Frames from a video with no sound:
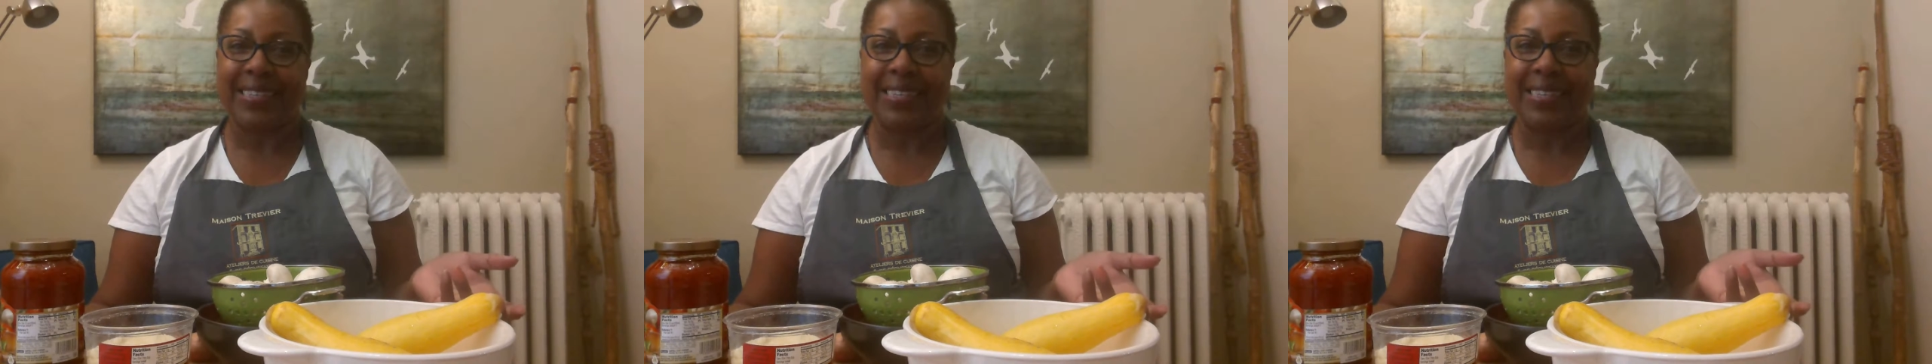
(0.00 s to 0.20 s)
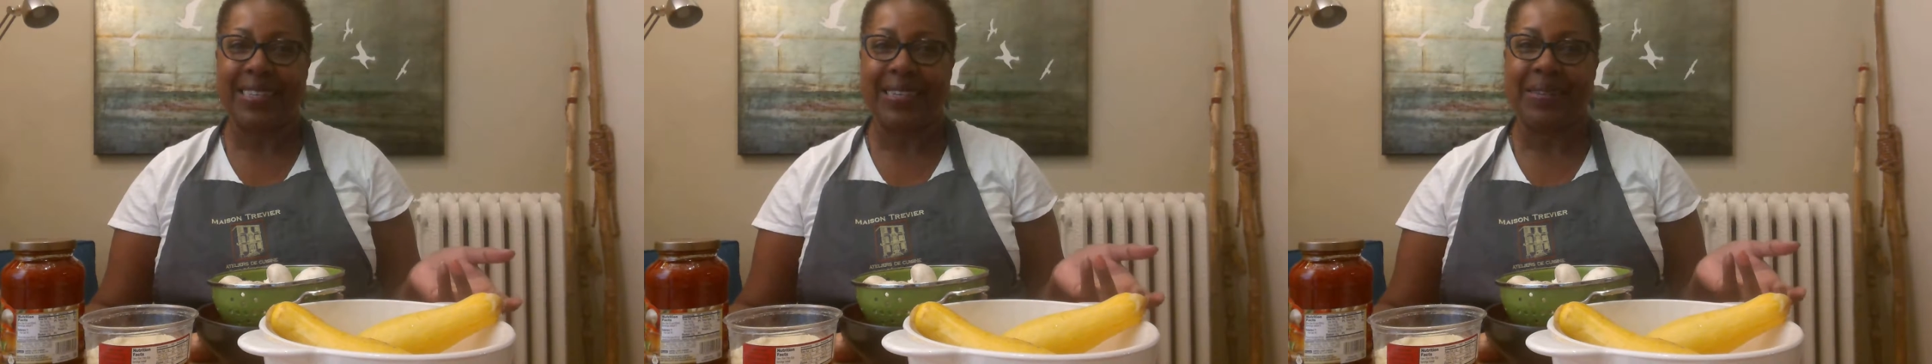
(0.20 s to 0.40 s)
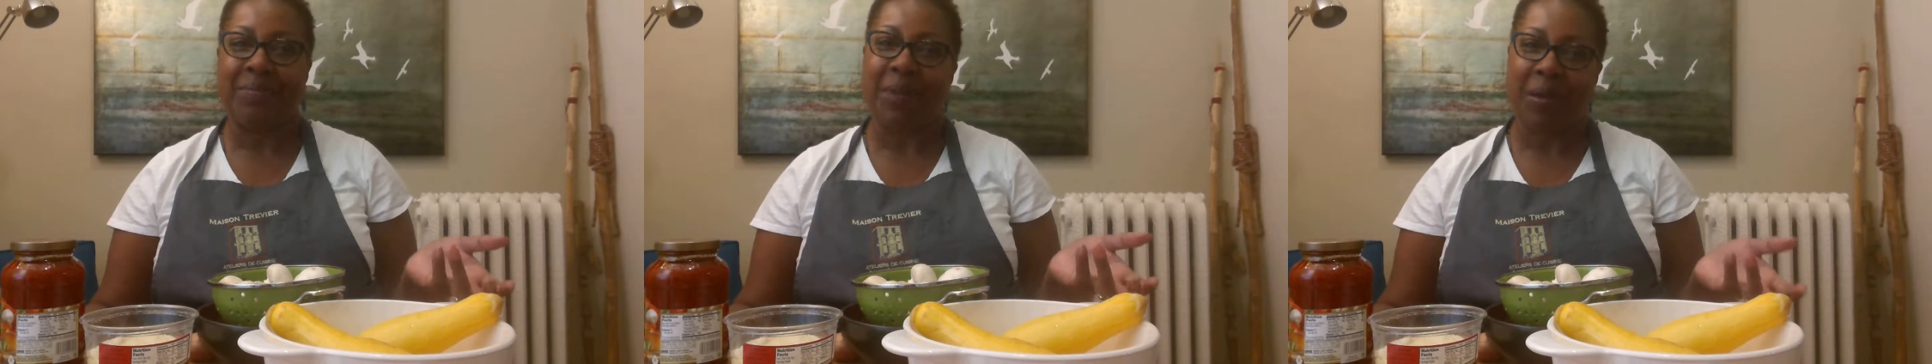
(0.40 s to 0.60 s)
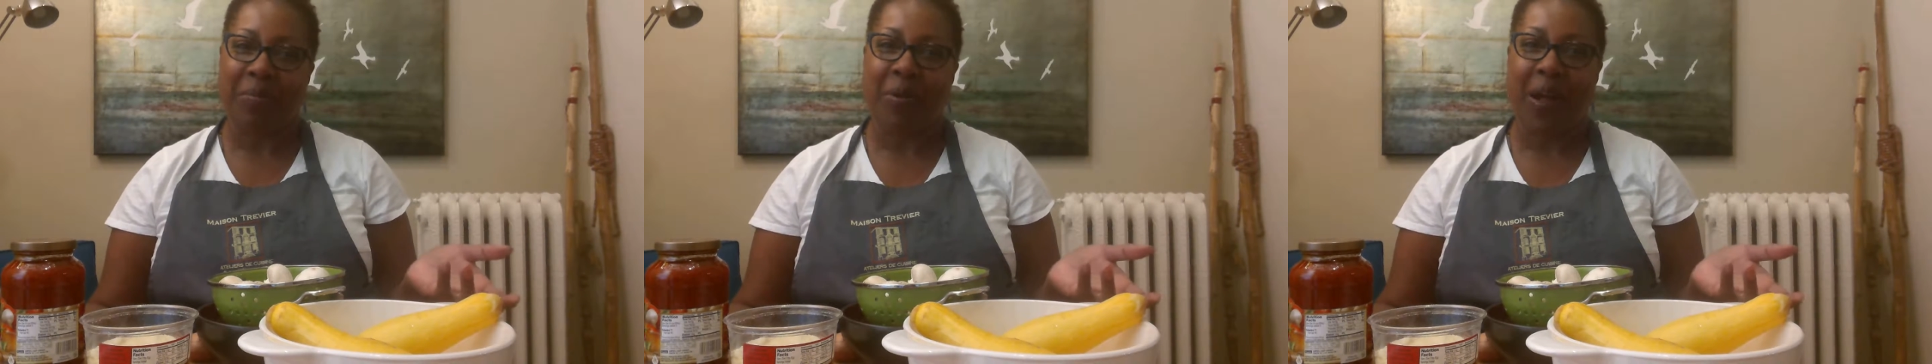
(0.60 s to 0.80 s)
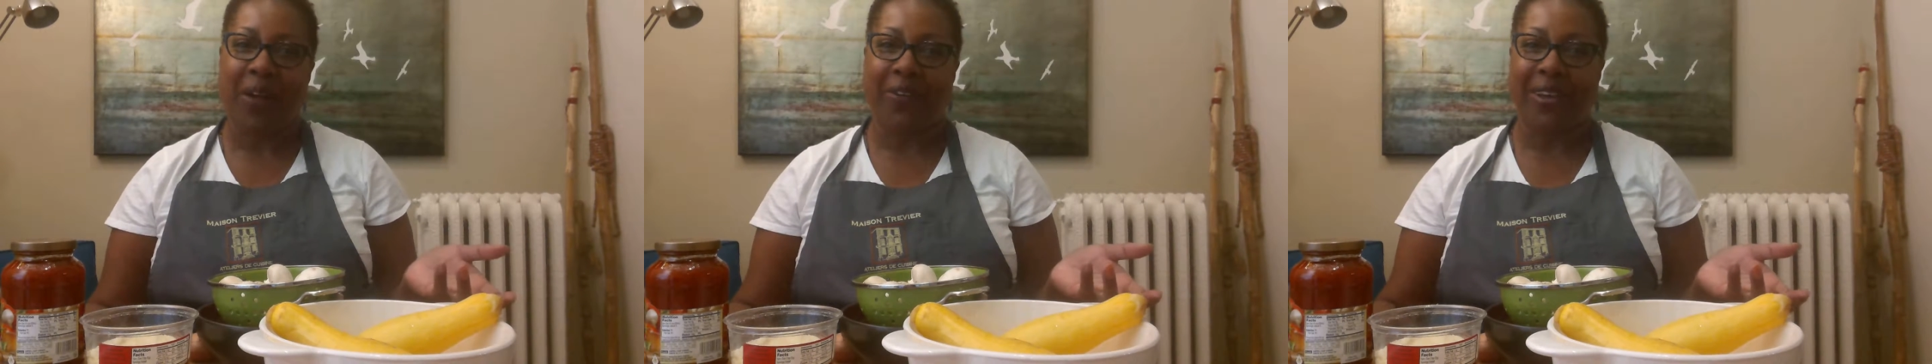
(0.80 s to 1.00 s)
see my
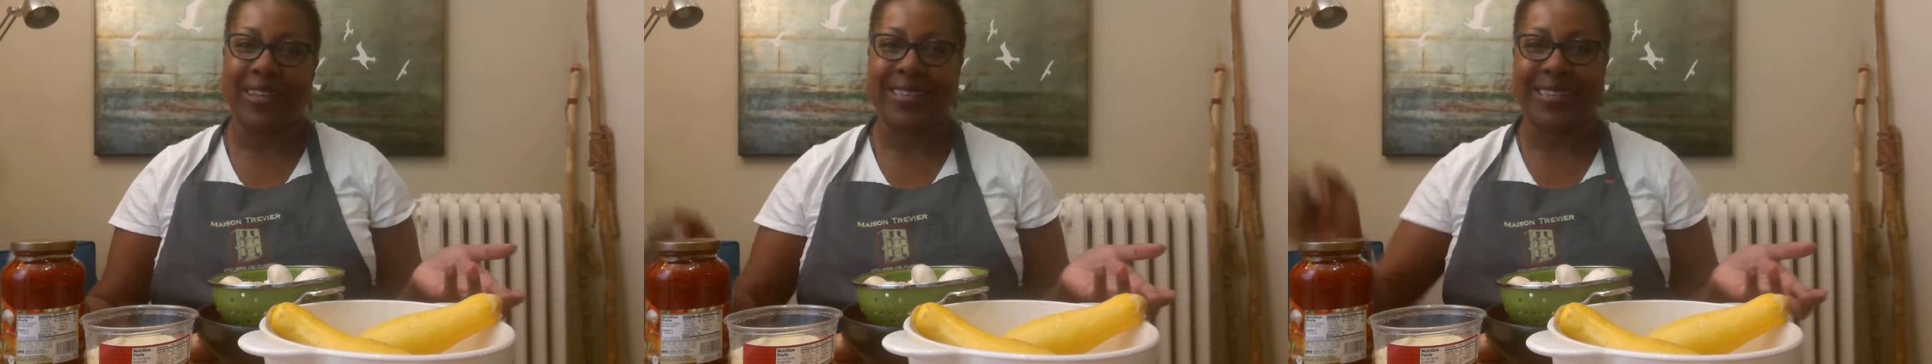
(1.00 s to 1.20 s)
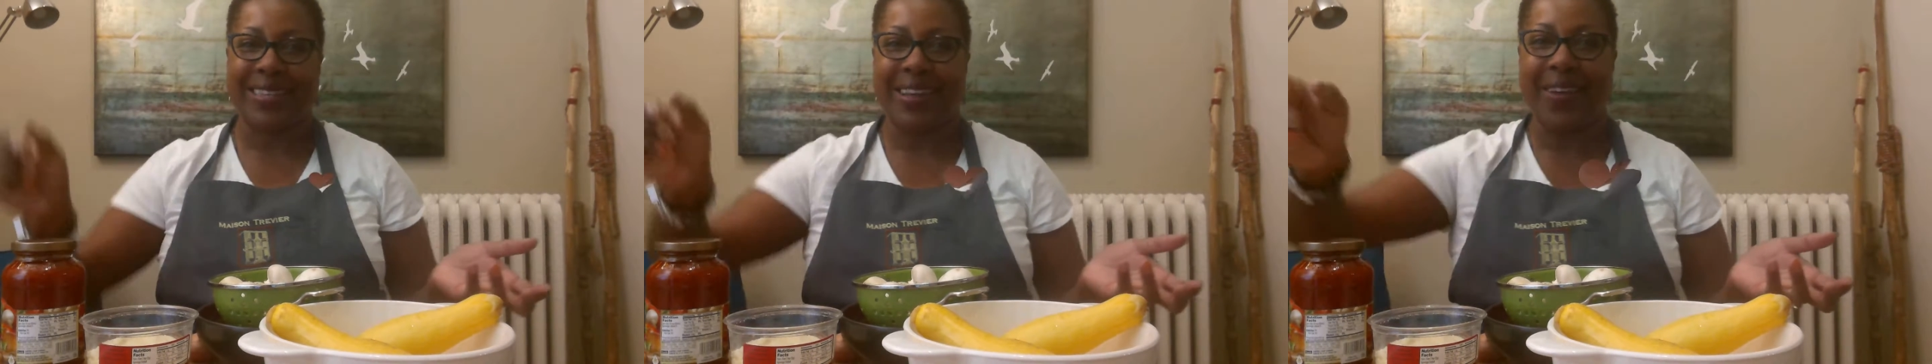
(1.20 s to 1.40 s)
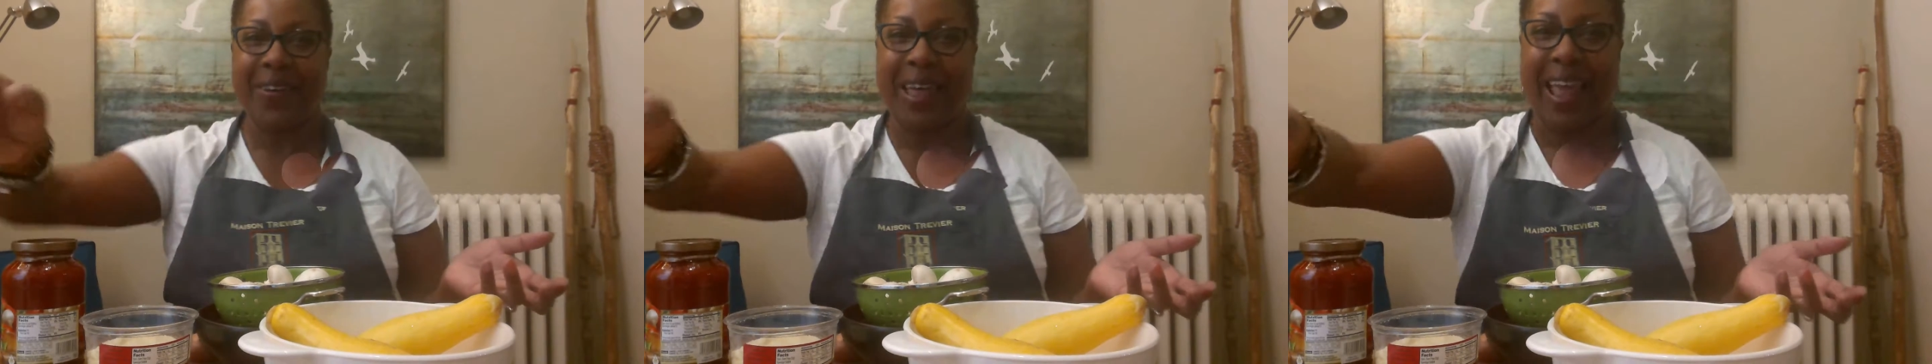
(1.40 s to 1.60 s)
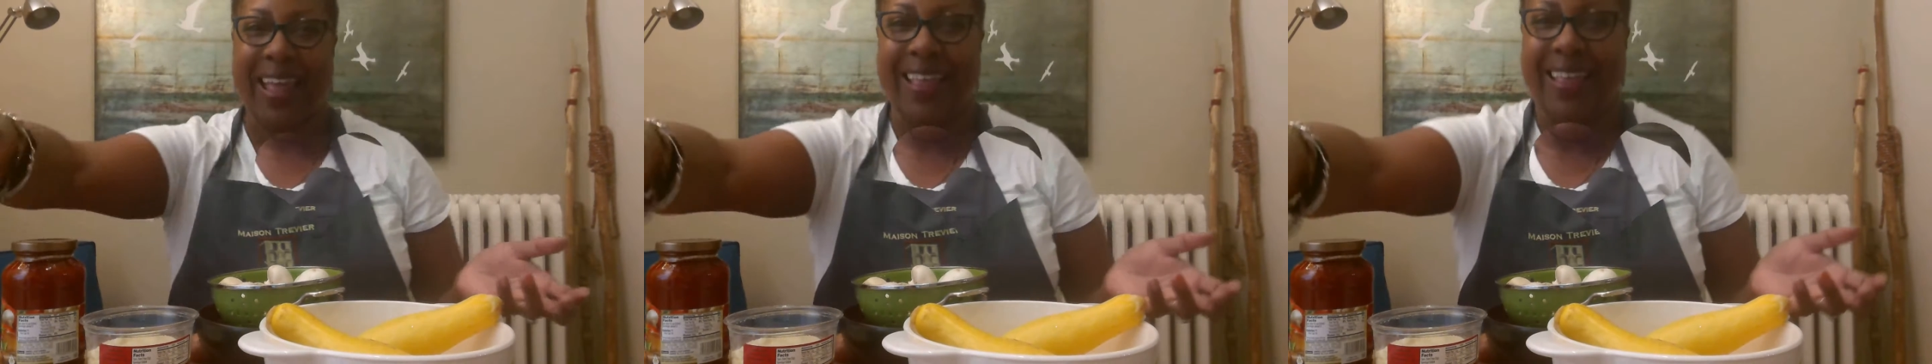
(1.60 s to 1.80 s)
progress. Okay.